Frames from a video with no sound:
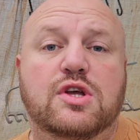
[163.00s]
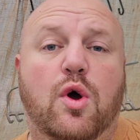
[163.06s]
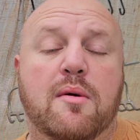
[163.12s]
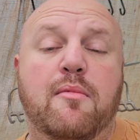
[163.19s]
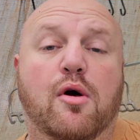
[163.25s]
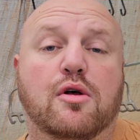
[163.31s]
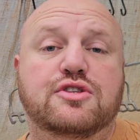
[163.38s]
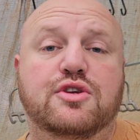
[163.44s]

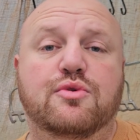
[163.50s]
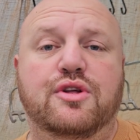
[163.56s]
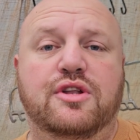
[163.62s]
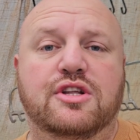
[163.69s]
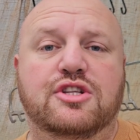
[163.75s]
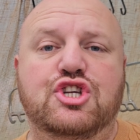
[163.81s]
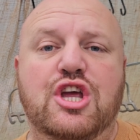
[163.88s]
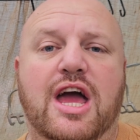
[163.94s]
I'm also going
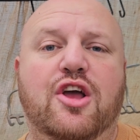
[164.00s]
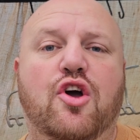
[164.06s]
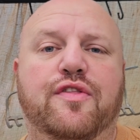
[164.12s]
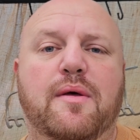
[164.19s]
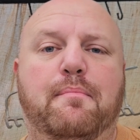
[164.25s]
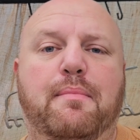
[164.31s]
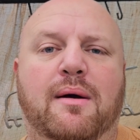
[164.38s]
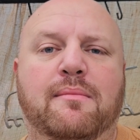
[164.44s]
to check on
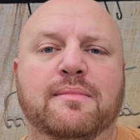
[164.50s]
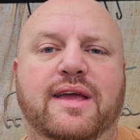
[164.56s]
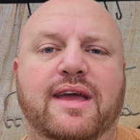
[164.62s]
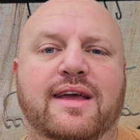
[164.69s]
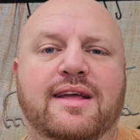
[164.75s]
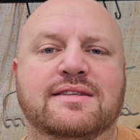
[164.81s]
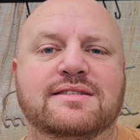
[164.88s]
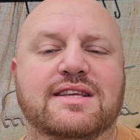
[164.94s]
the
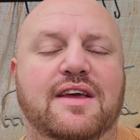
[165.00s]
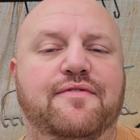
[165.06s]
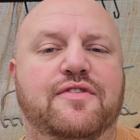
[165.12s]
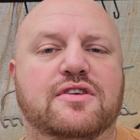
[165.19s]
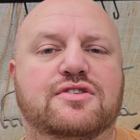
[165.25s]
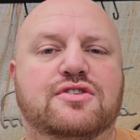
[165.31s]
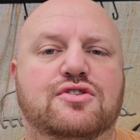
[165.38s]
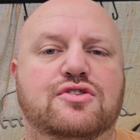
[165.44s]
pumpkins if
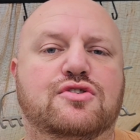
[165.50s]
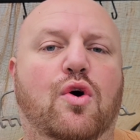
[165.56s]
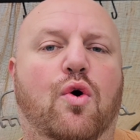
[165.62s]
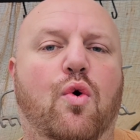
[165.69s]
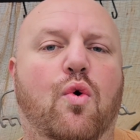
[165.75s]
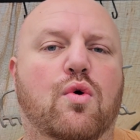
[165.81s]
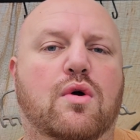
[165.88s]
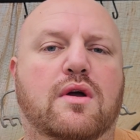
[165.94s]
the stalk